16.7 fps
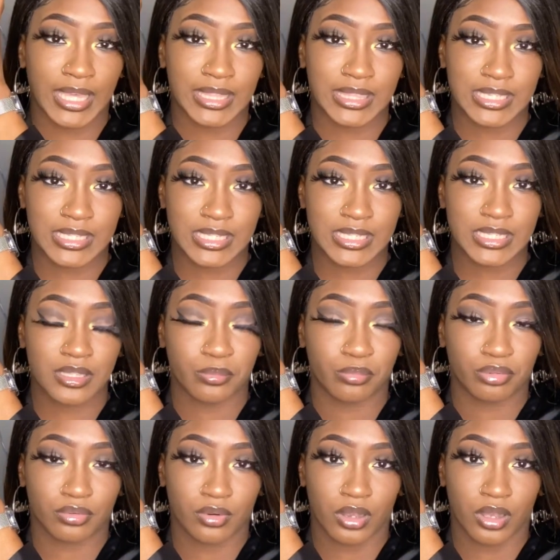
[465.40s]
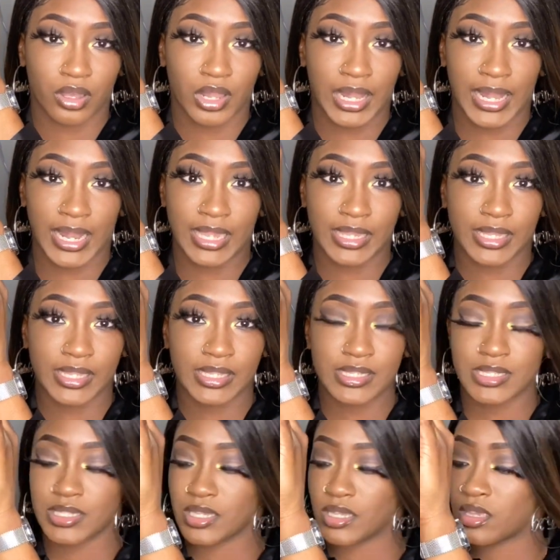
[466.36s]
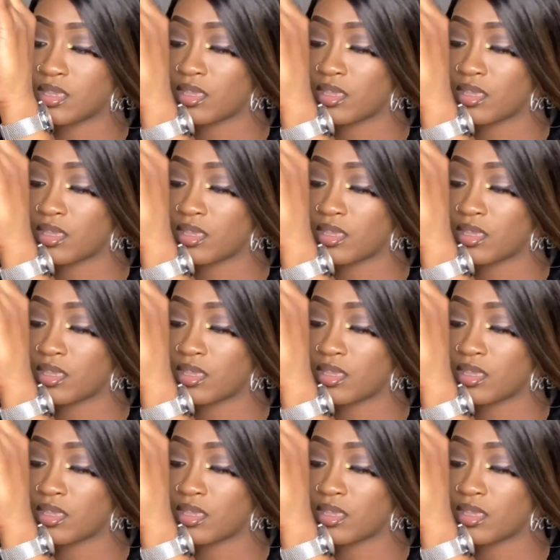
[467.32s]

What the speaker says: this is the bralette